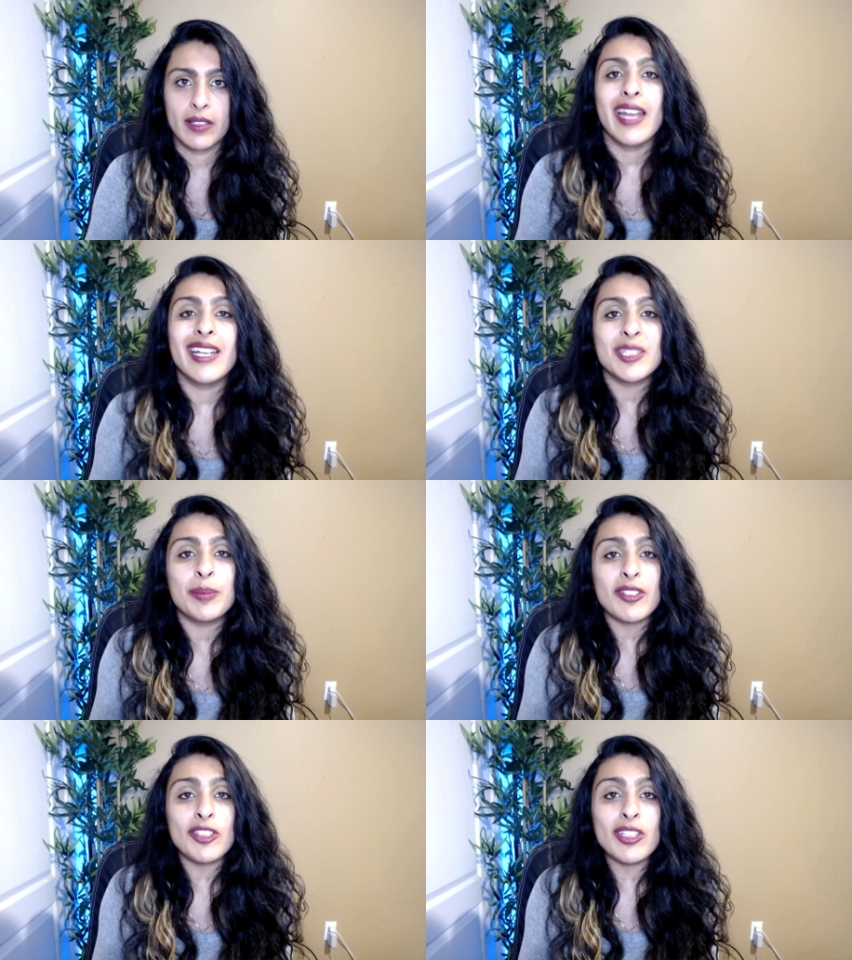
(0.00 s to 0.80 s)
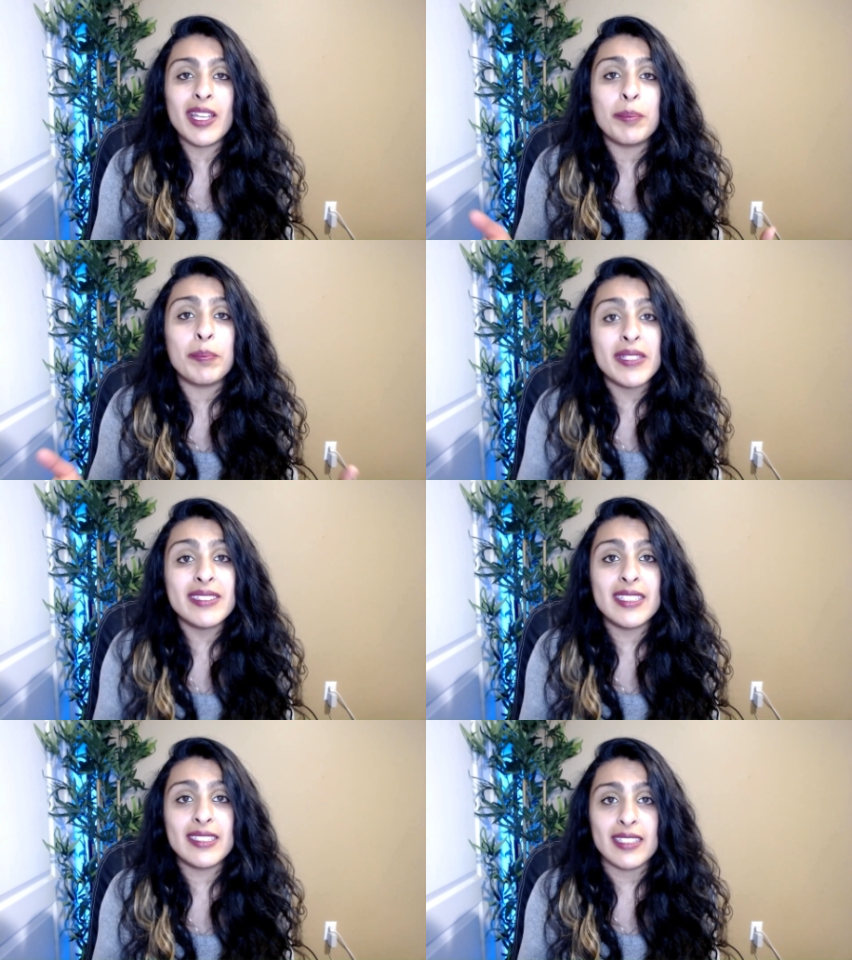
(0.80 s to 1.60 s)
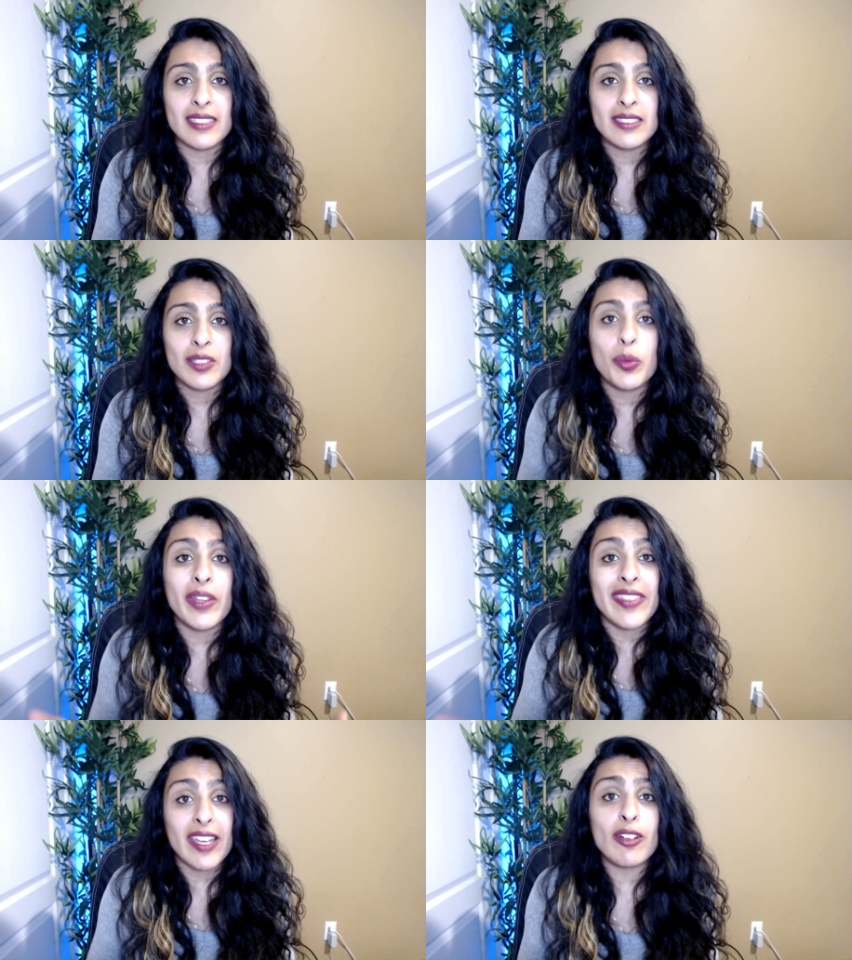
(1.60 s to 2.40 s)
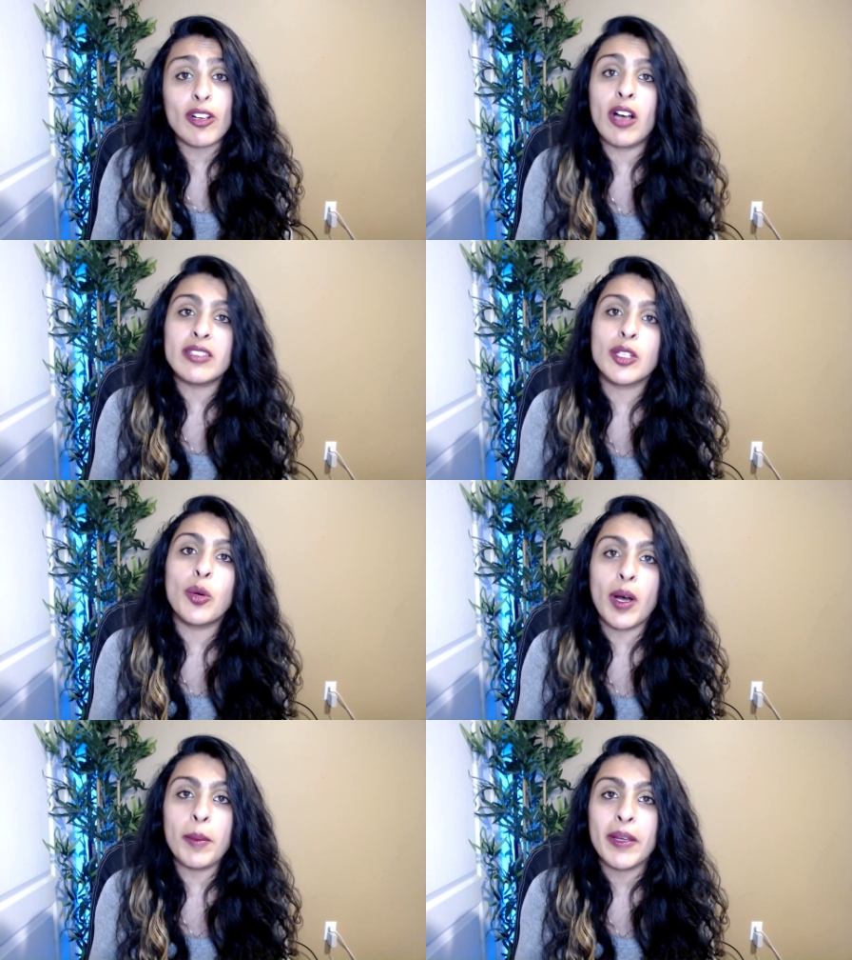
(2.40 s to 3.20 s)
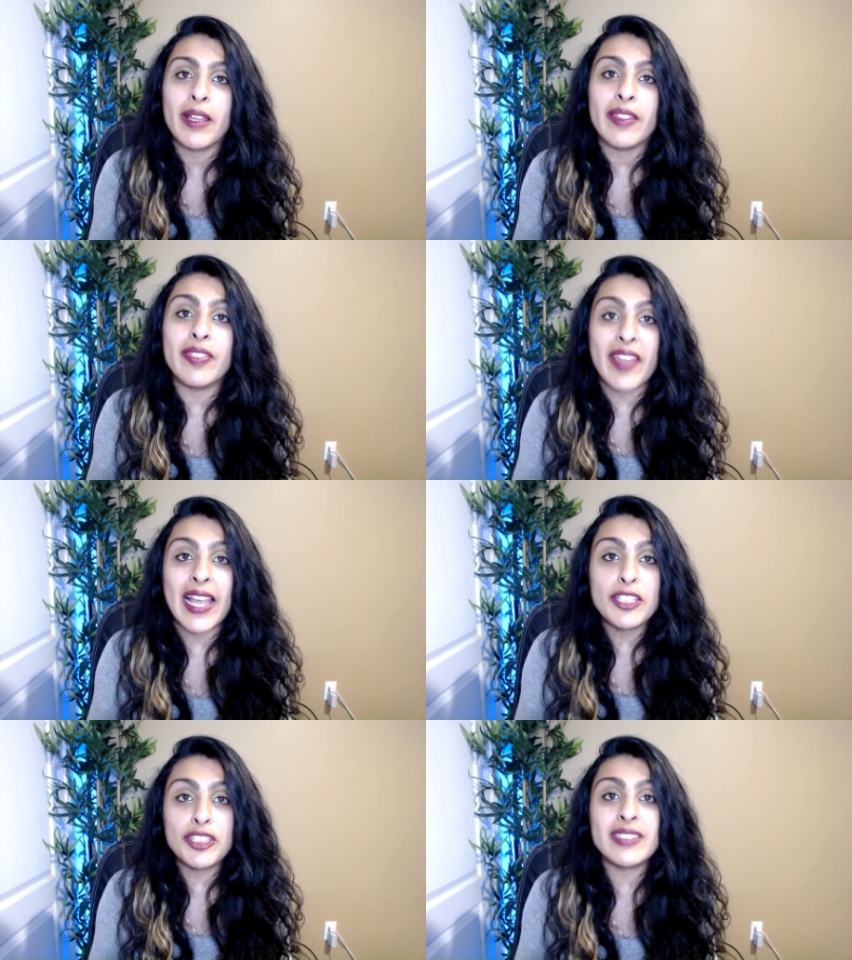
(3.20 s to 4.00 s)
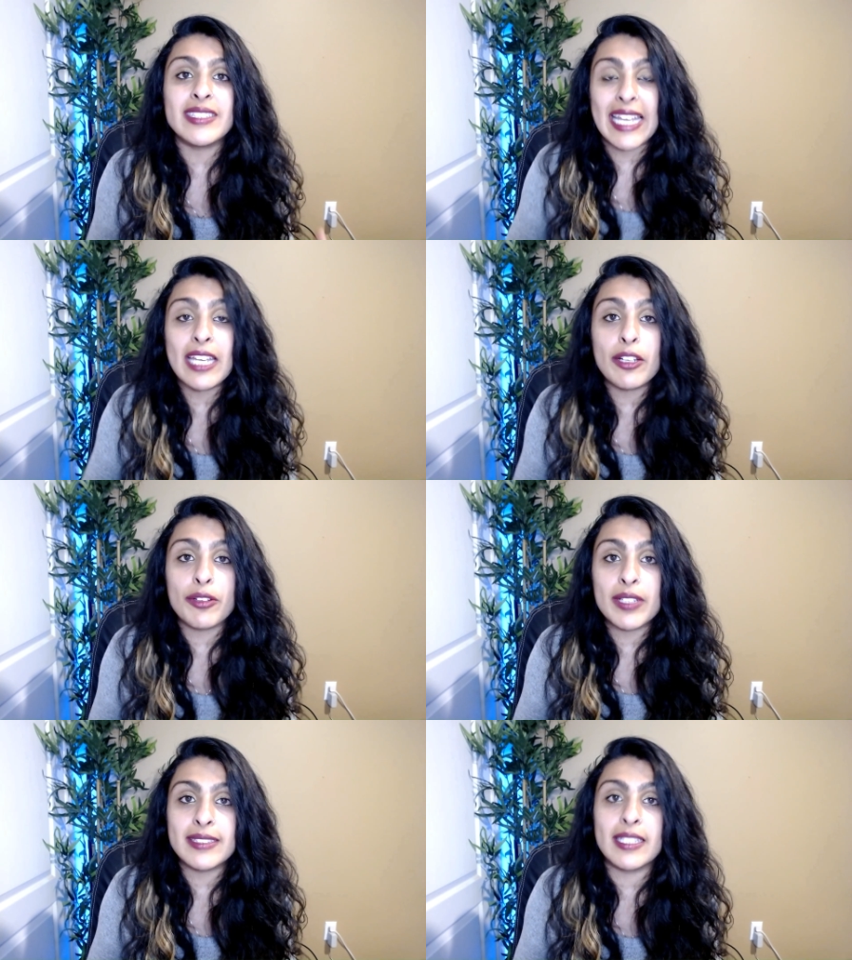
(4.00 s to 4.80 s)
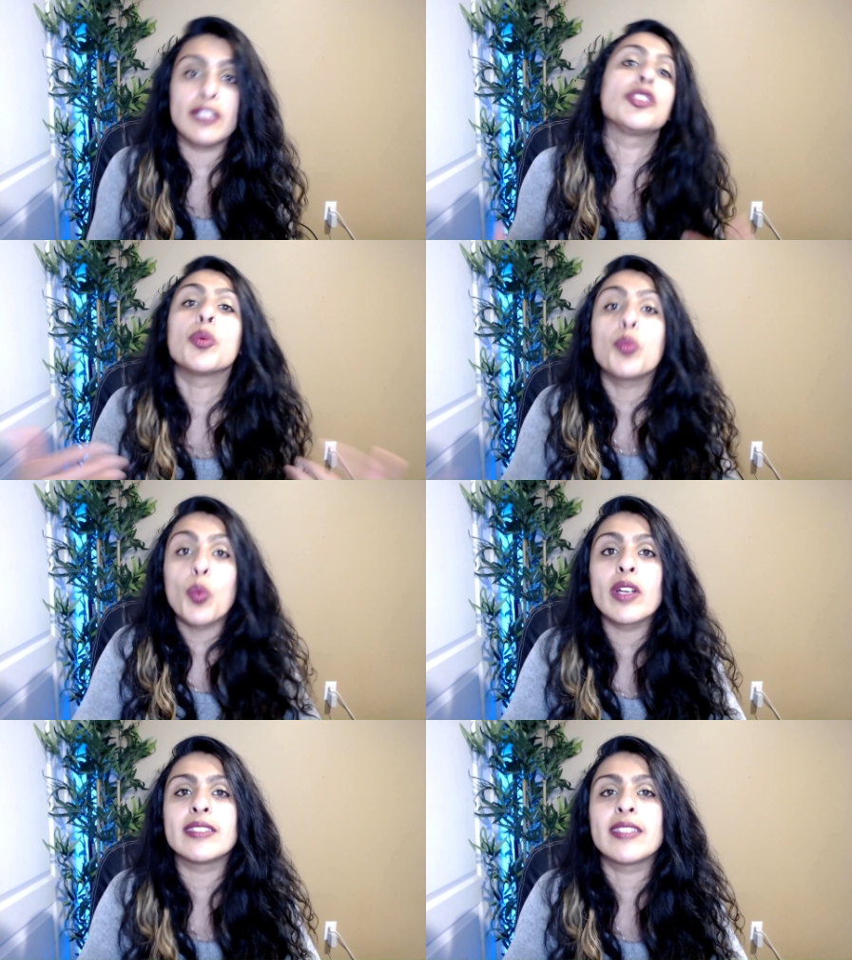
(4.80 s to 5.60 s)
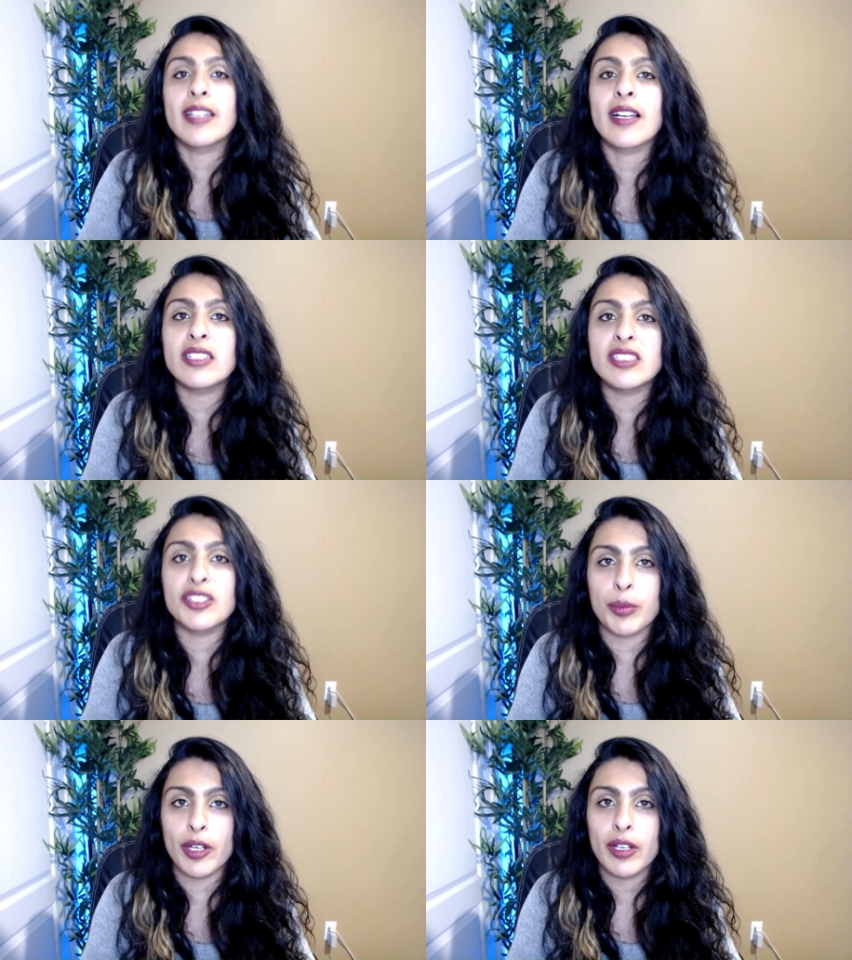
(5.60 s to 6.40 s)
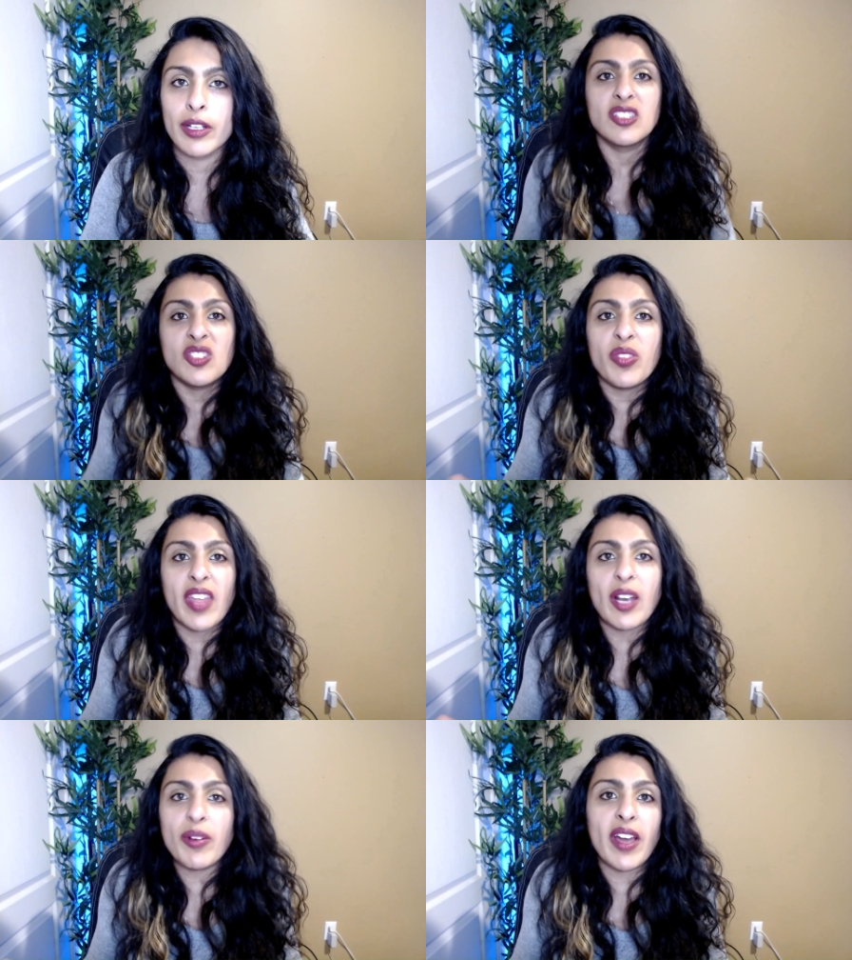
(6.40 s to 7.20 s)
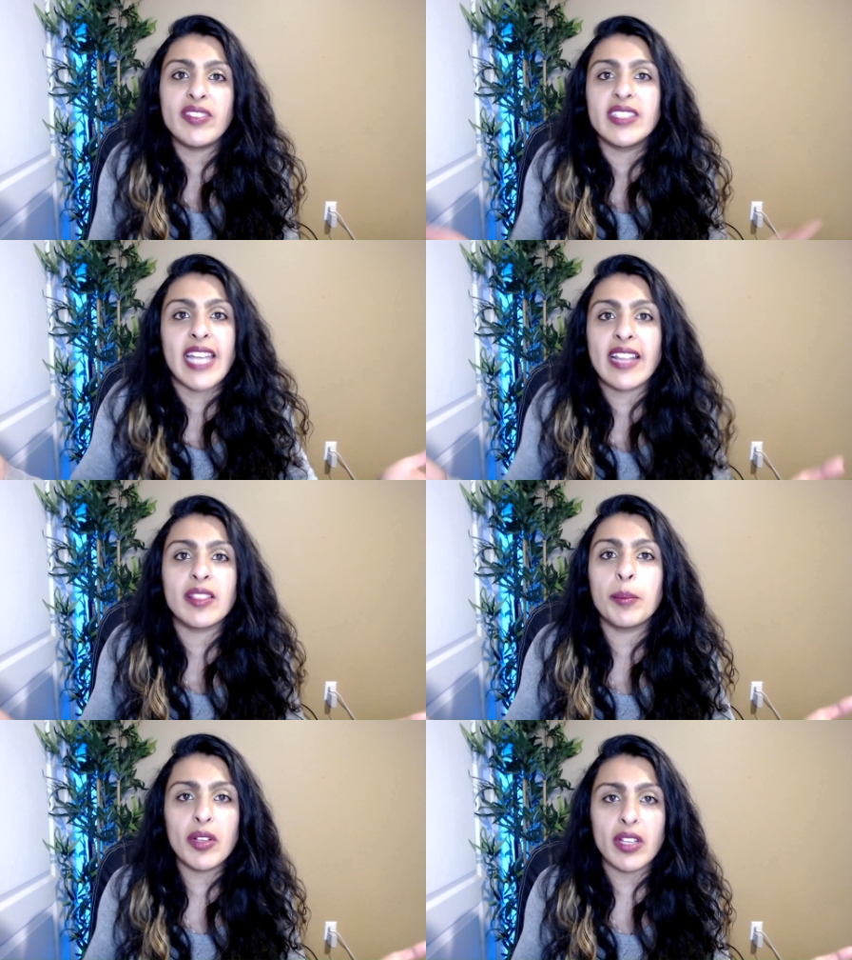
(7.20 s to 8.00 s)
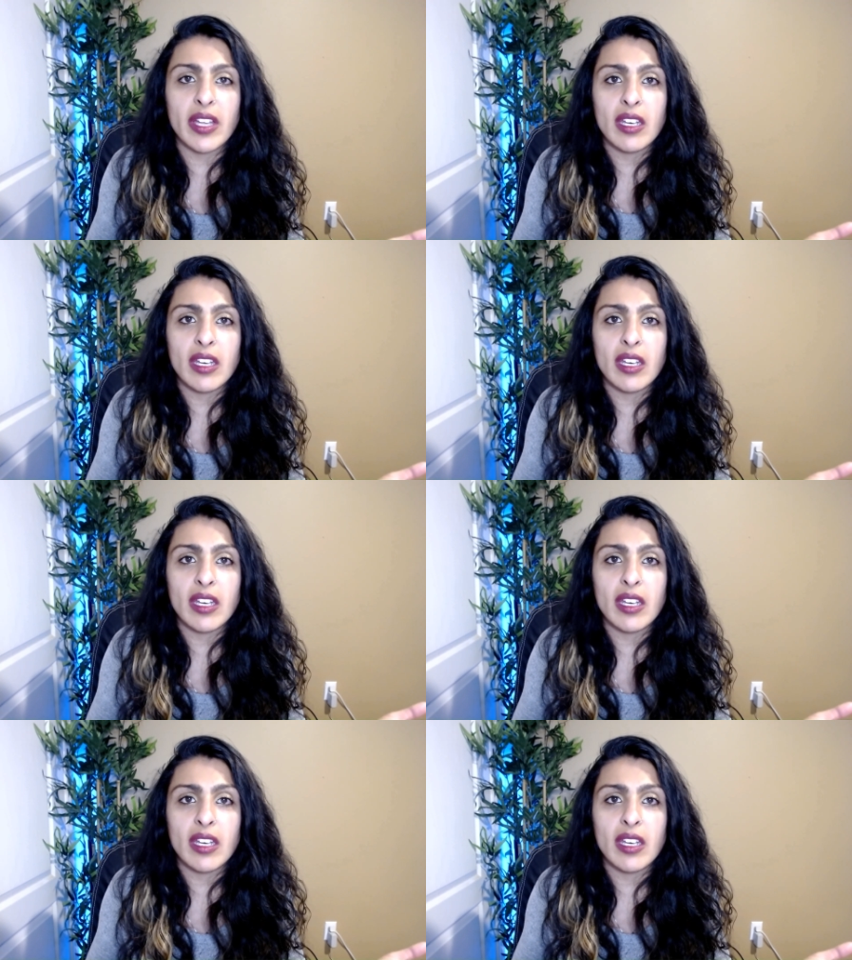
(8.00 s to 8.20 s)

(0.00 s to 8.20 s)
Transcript: And especially like businesses, when their costs go up, they just increase it towards the customer so they don't have to take the bullet.